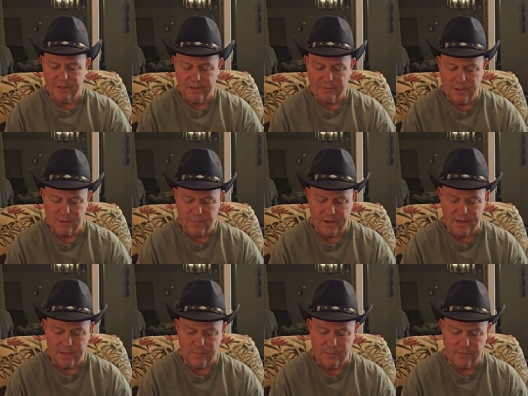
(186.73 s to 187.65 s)
is
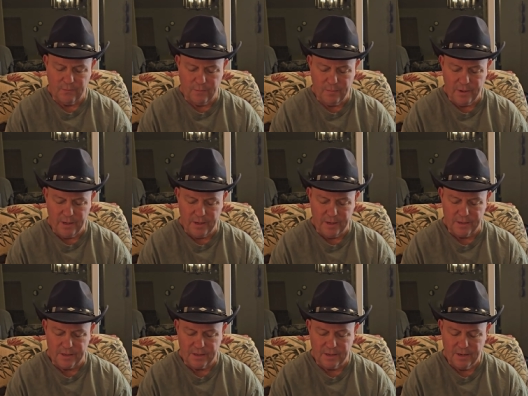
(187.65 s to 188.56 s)
responsible for
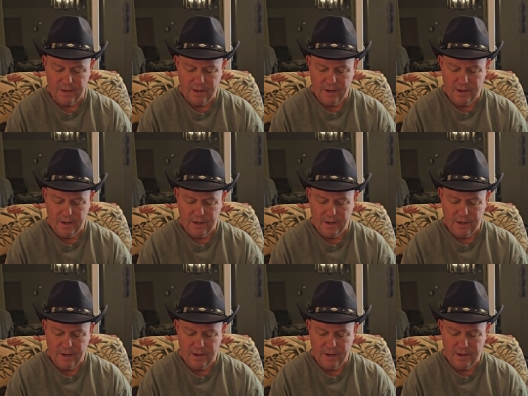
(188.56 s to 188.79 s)
millions